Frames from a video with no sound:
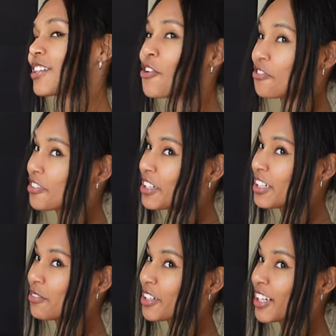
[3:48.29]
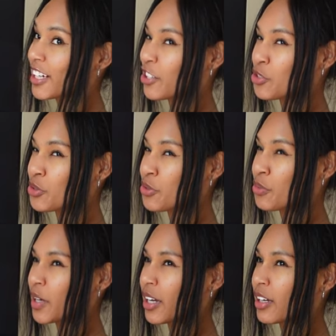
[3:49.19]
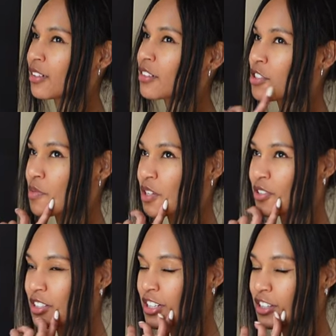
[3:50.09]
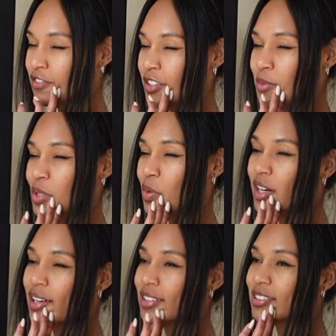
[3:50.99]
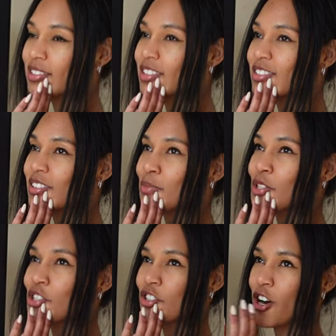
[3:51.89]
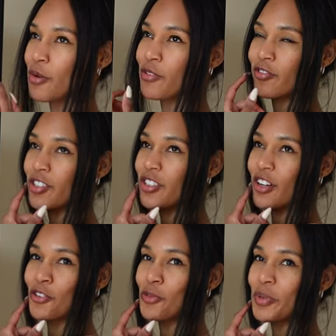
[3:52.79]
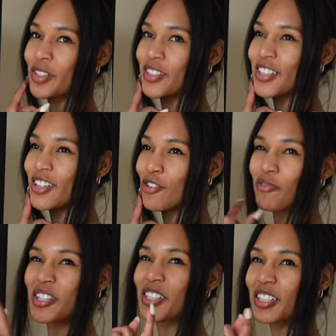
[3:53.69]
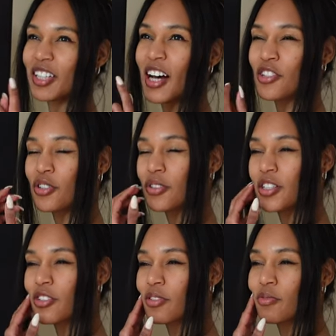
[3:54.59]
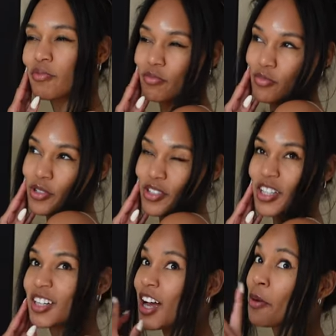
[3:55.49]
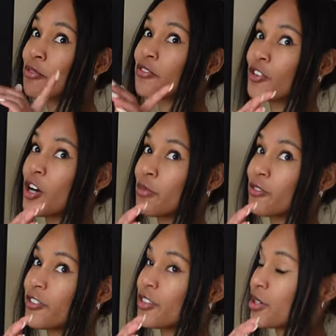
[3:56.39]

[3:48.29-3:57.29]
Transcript: hopefully when I get to, wait, should we go to Nathan Phillips Square? pretty sure Harborfront's not open this year. It wasn't the last two years. We'll see. I prefer Harborfront